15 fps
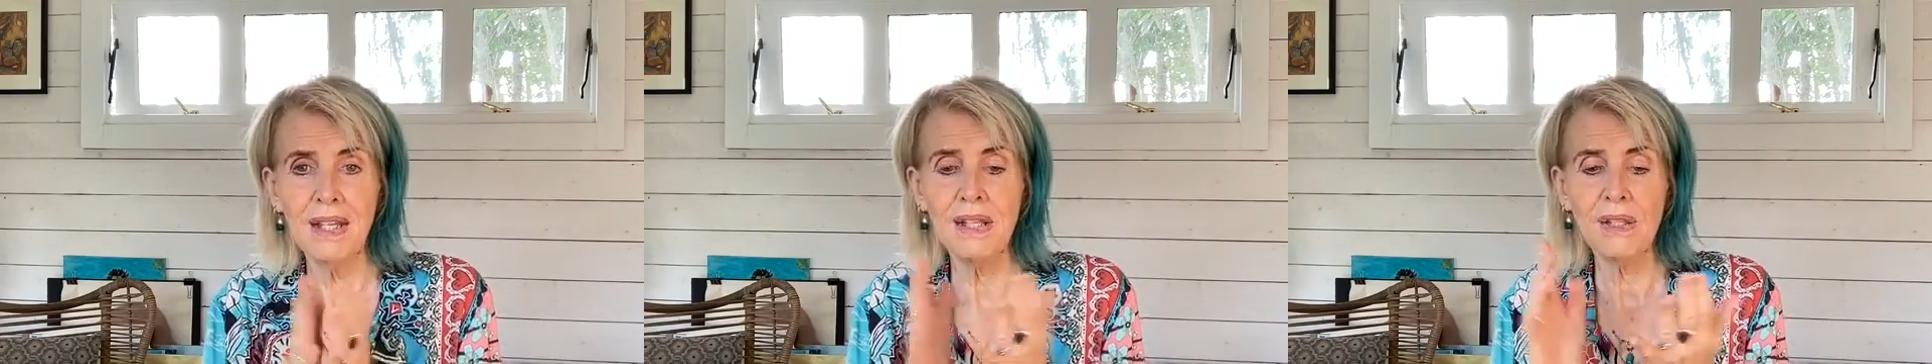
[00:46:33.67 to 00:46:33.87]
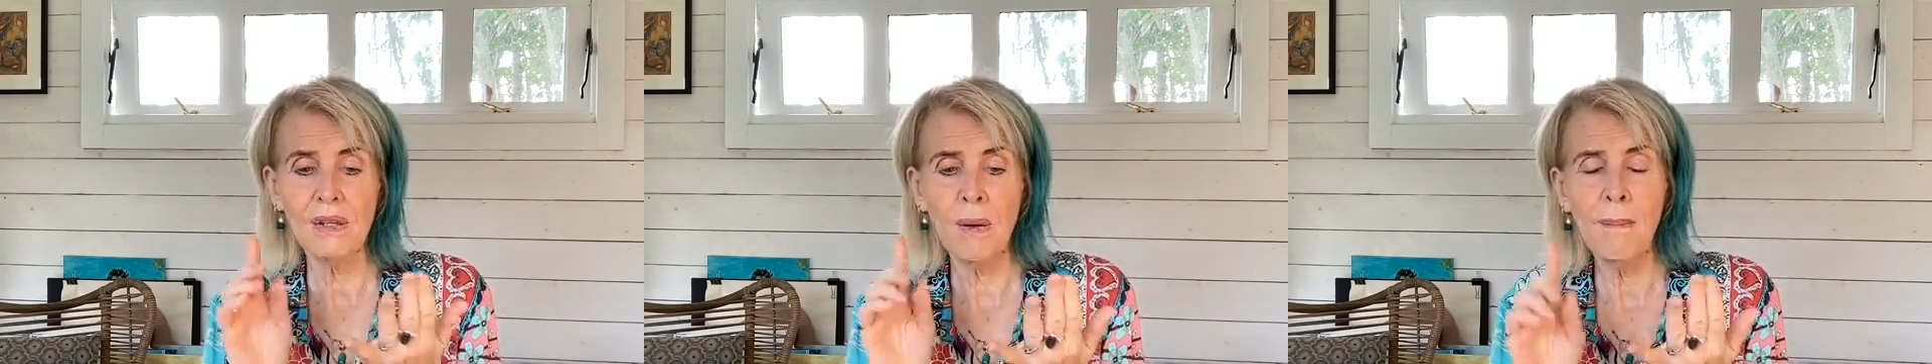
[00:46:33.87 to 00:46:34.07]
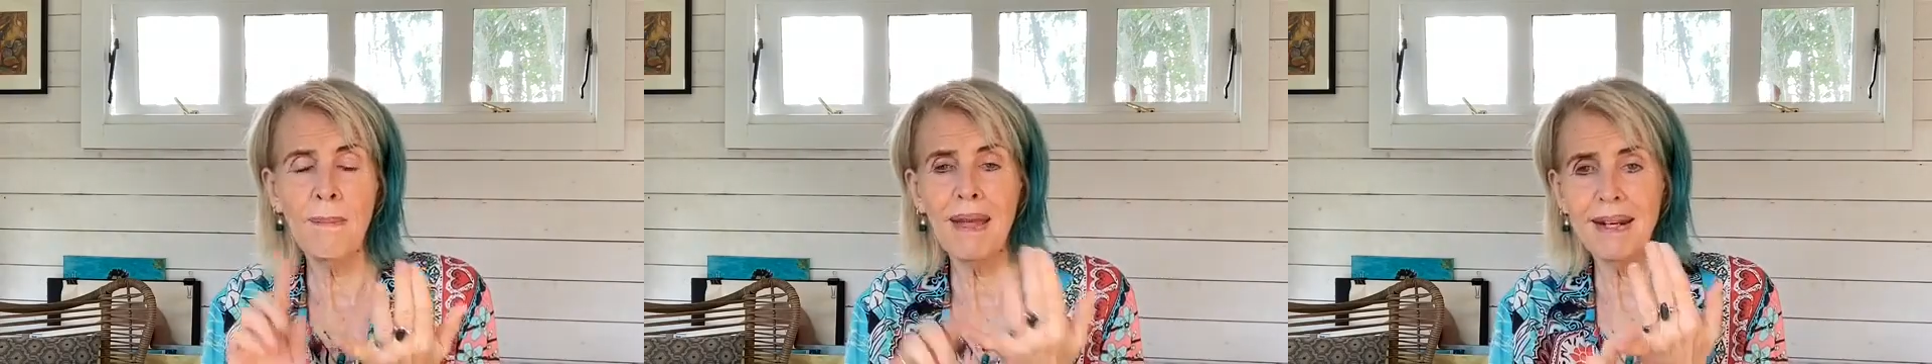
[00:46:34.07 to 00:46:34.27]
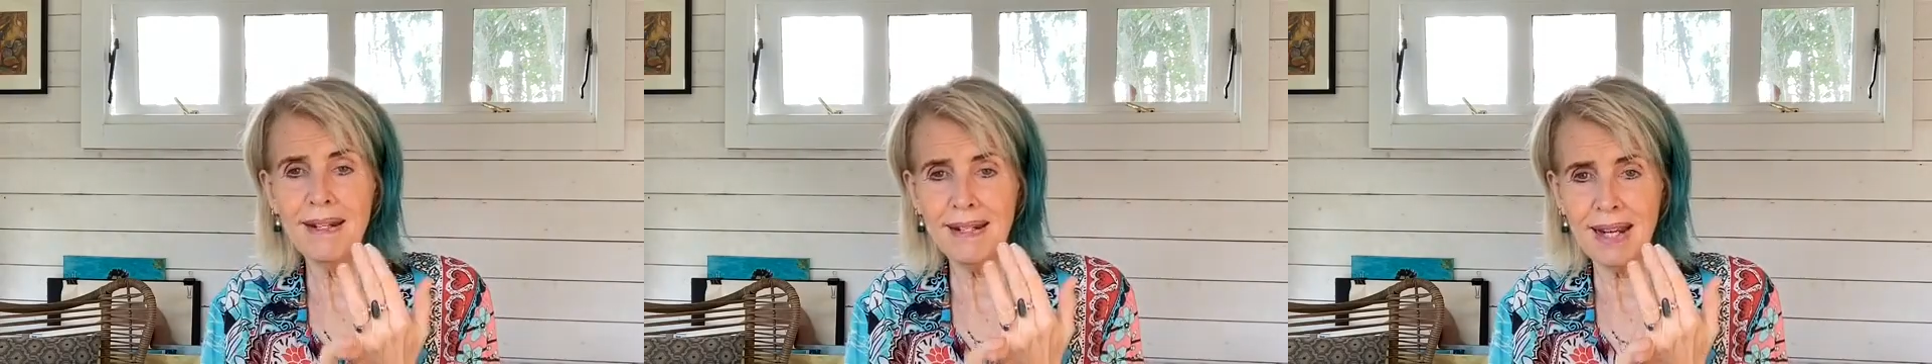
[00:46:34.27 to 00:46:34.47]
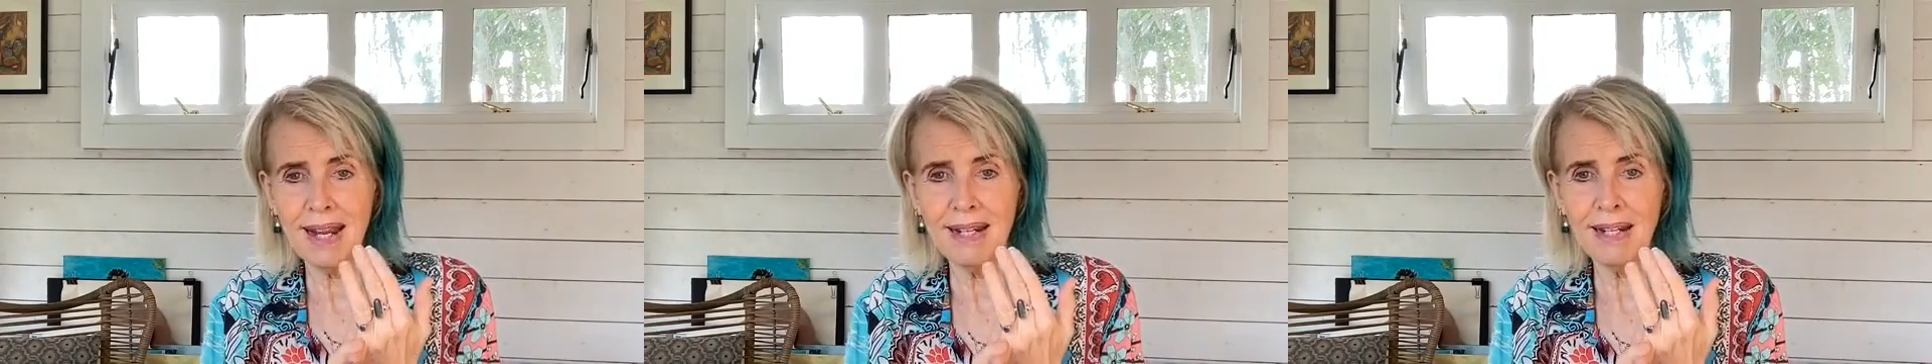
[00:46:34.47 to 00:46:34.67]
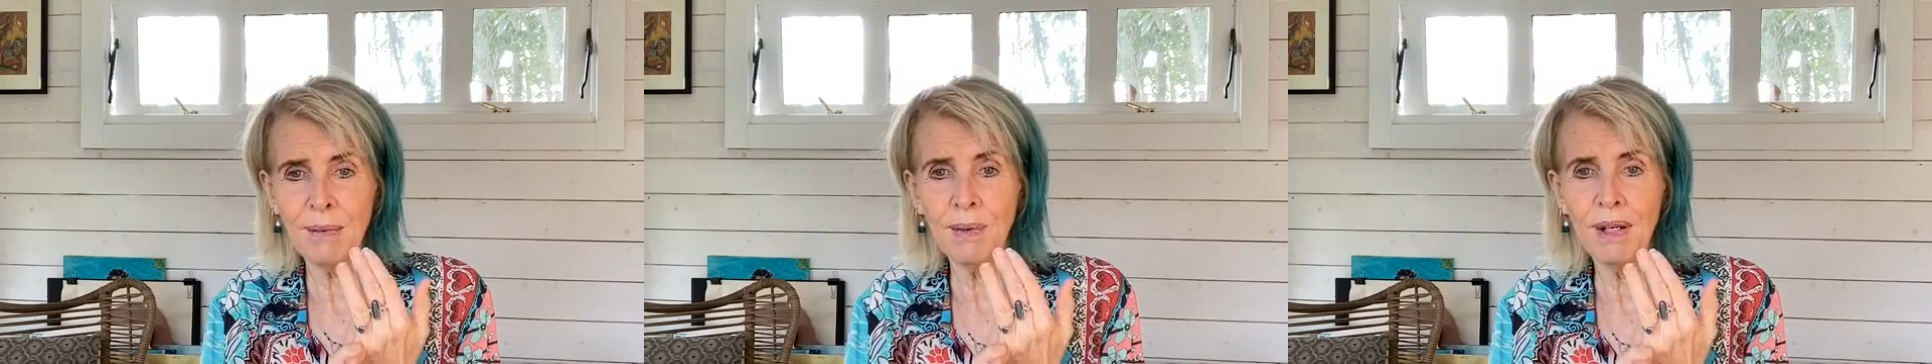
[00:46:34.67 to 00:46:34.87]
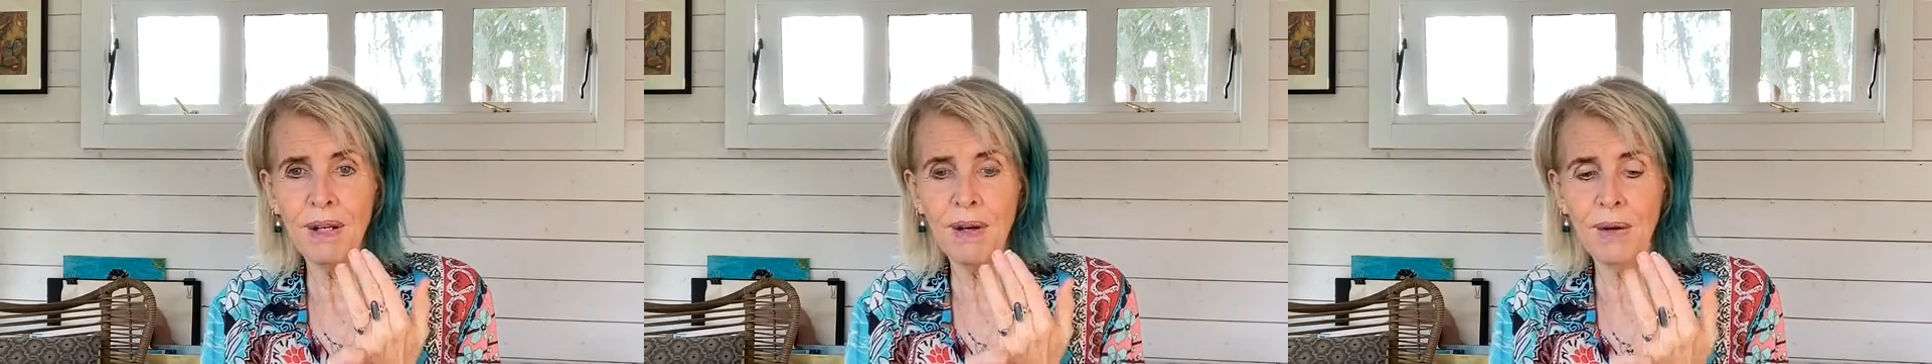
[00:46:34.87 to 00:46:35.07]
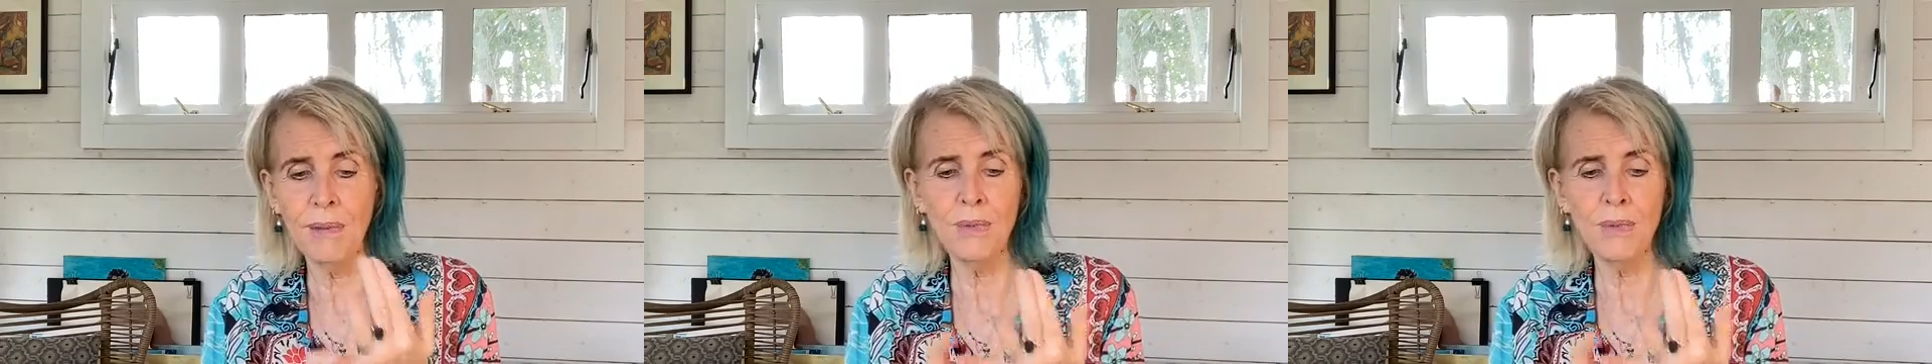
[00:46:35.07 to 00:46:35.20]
So meditating, we know,